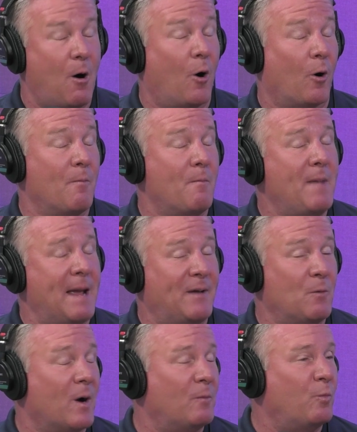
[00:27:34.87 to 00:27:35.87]
or
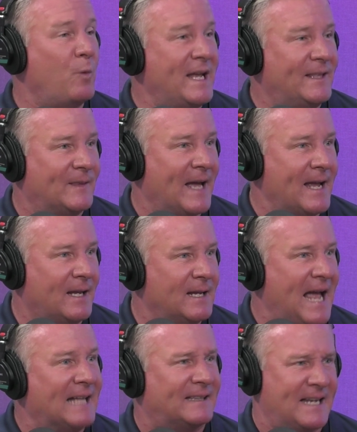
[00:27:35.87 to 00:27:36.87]
maybe what we think
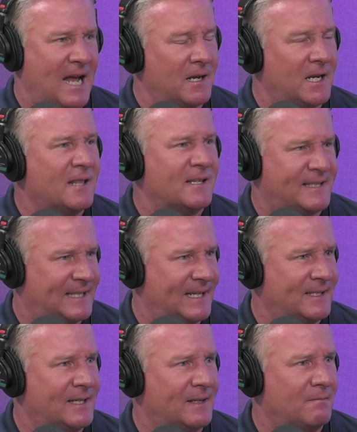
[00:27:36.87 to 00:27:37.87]
at the end of the
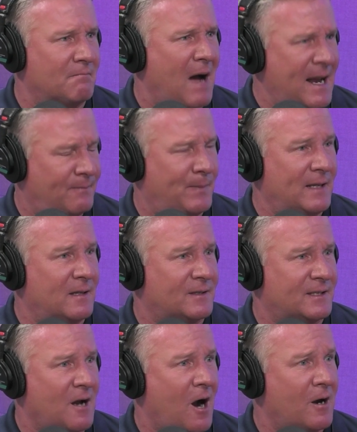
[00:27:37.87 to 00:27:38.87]
season might be the
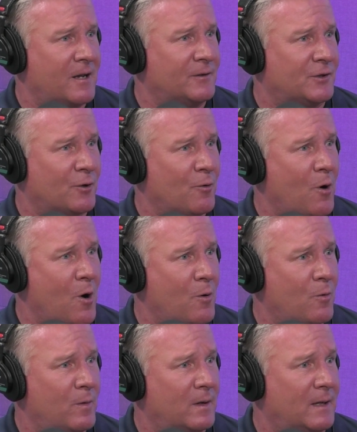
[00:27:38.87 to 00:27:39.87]
starting
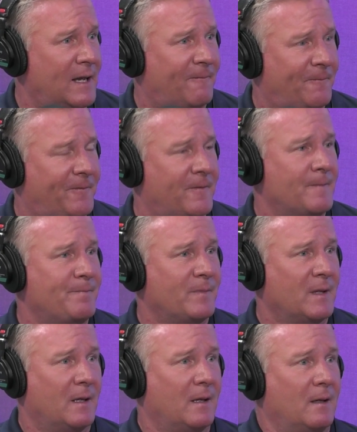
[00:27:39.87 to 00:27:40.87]
duo. If,
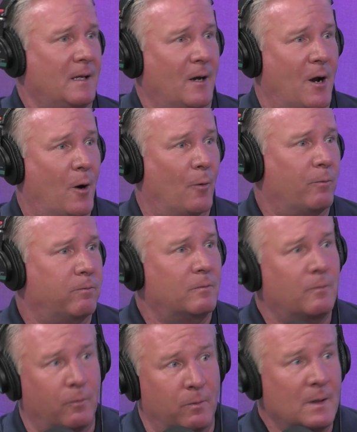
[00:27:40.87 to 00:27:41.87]
you know,
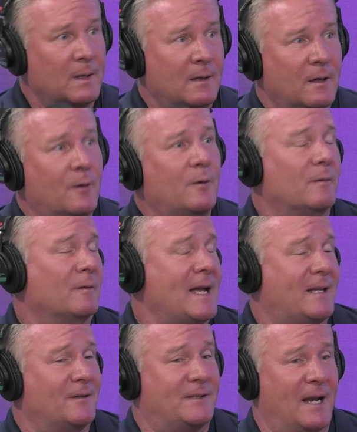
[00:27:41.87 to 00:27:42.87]
who,
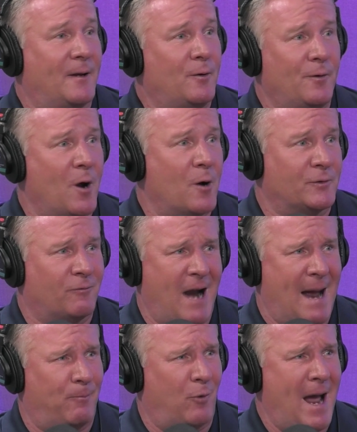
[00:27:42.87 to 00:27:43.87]
like you said, who knows
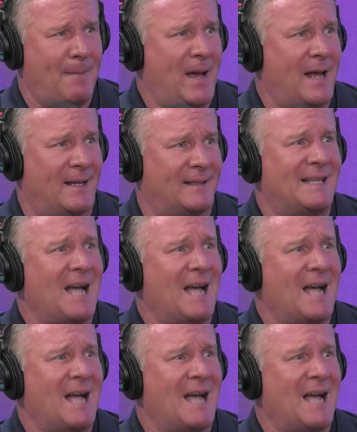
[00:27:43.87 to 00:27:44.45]
Rapp? Rapp had